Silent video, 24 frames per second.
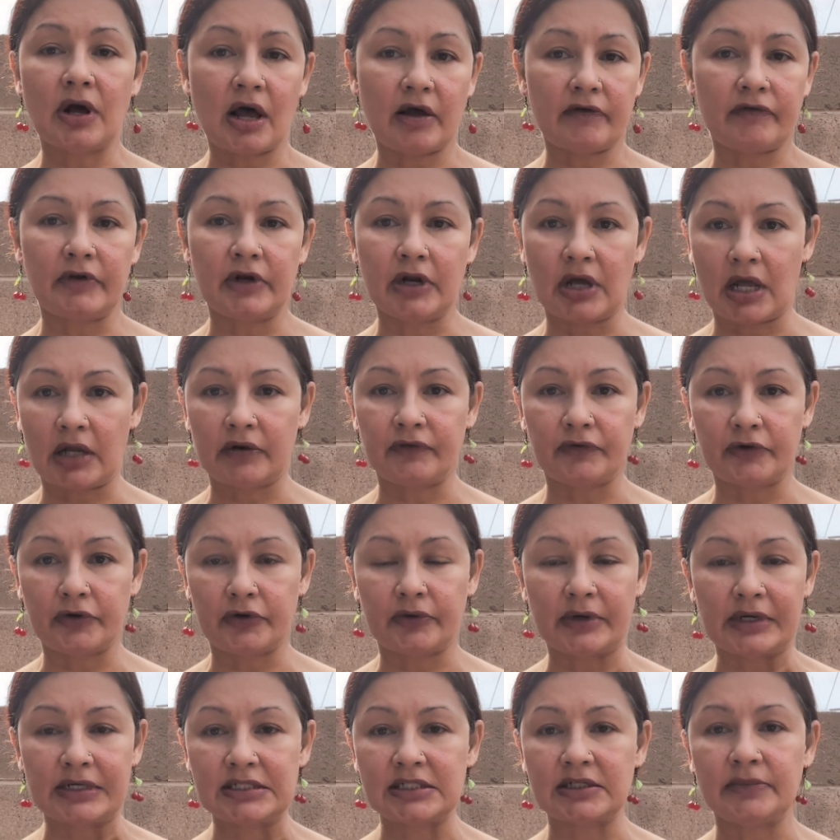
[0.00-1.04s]
off and on for the
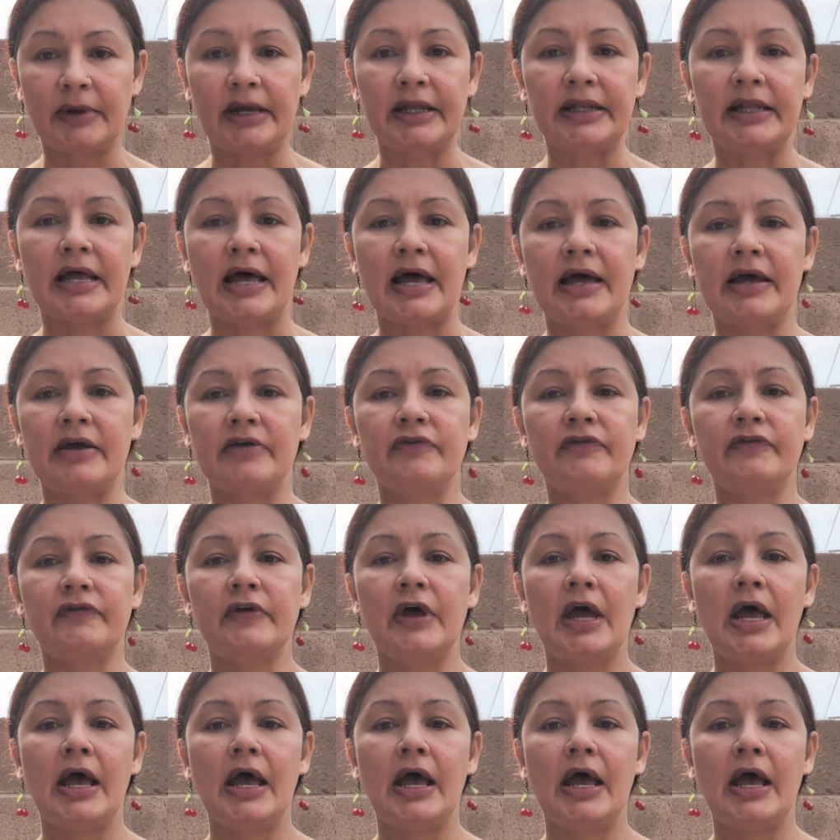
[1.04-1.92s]
rest of my life.